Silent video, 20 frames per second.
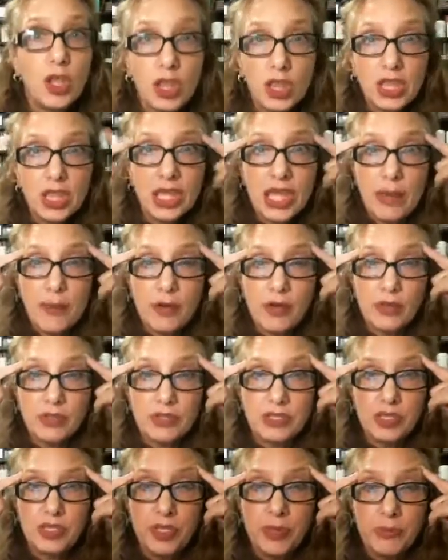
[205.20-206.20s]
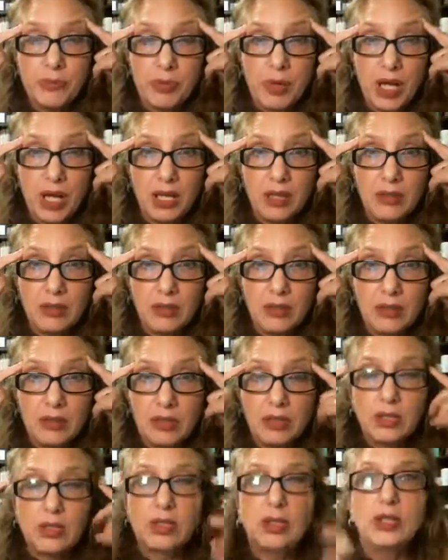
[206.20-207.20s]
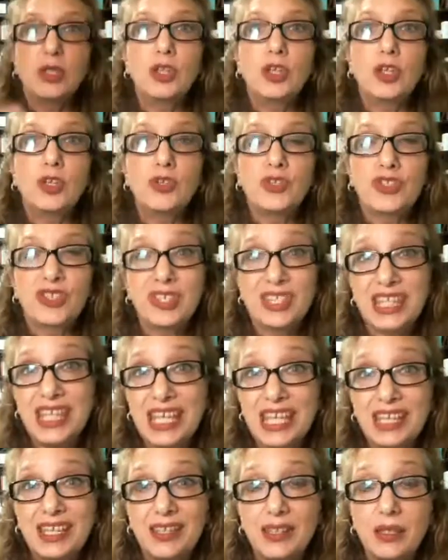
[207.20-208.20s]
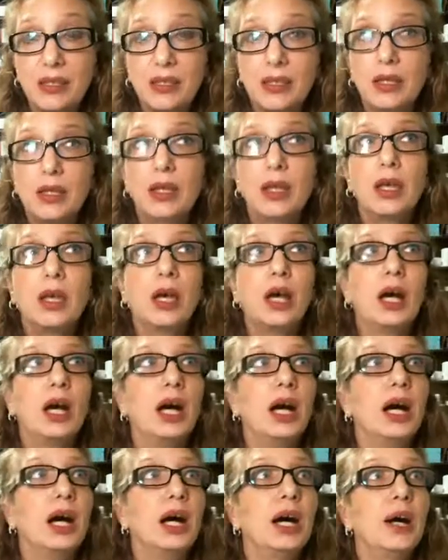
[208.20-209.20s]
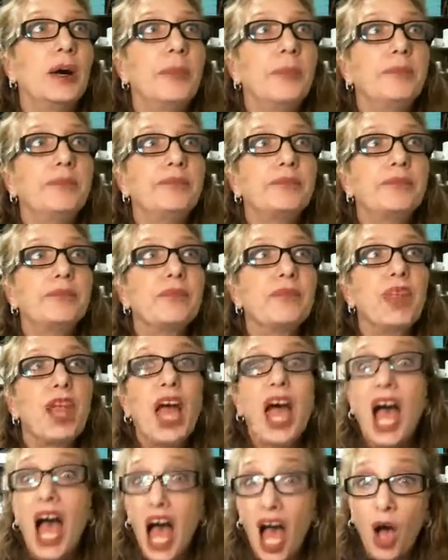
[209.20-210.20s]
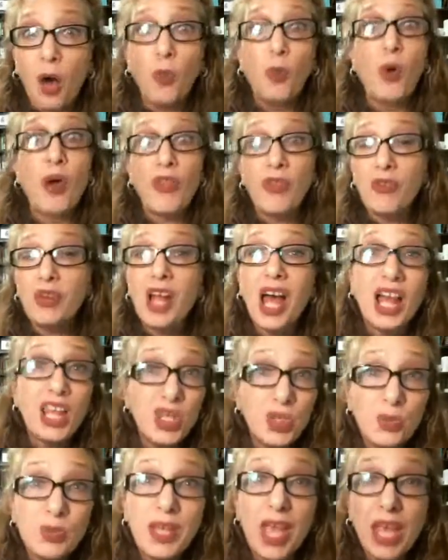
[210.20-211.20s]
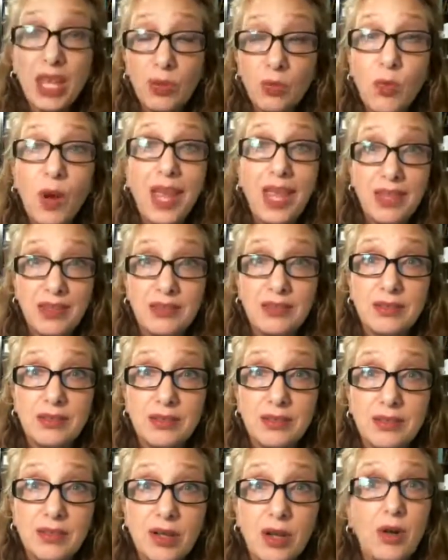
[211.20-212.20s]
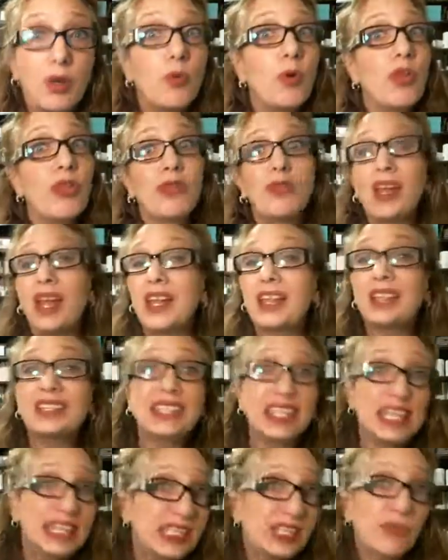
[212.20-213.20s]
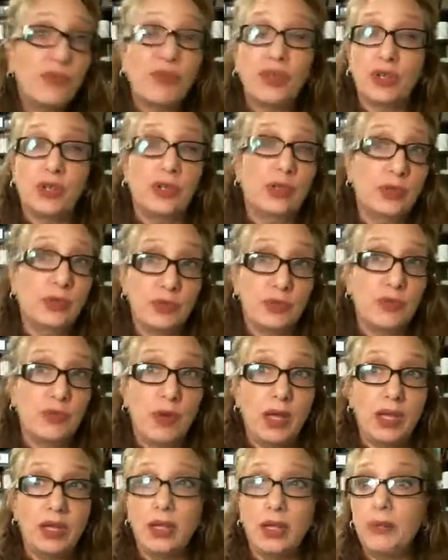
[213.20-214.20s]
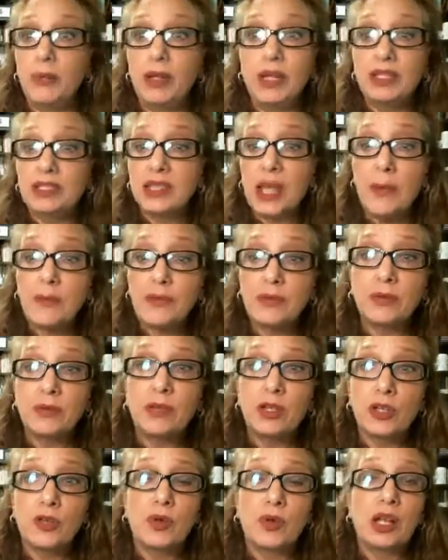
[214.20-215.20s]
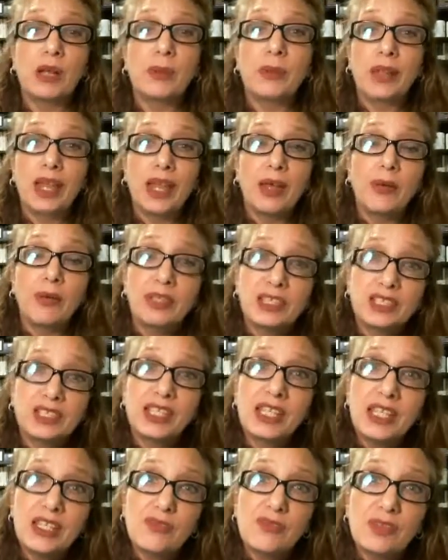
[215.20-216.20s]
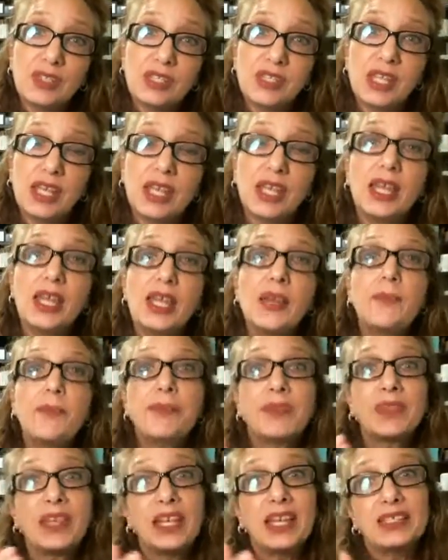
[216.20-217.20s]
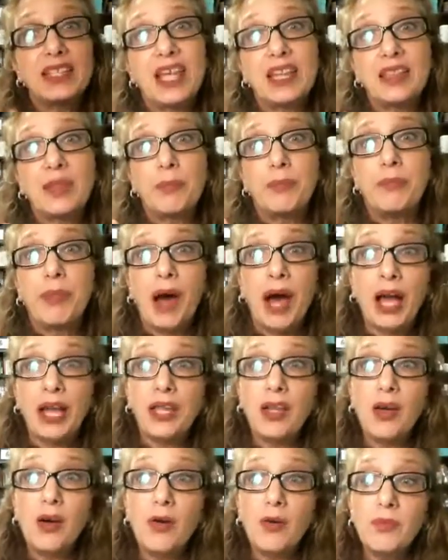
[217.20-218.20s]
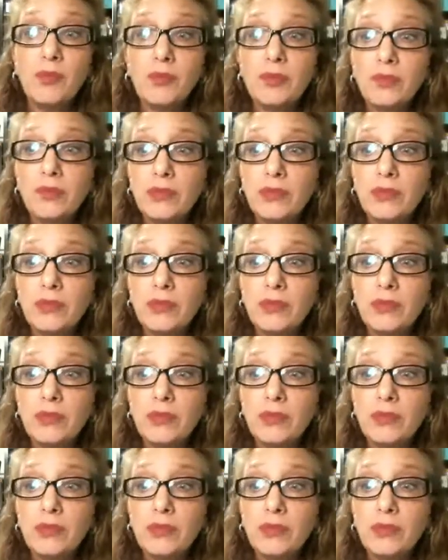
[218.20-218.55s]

the chemicals in your brain, your skin, whether or not you gain weight, whether or not it's easy for you to lose weight. I mean, it's absolutely incredible. And what's interesting is that the biome